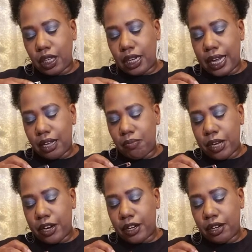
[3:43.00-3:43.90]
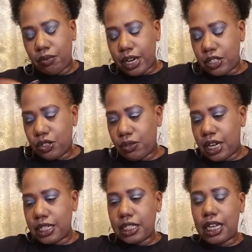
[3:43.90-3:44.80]
like American
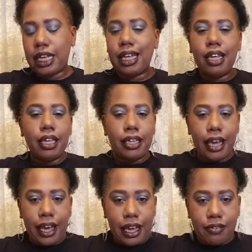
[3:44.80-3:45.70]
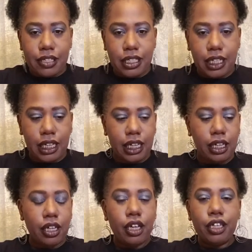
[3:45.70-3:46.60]
restaurants like KFC,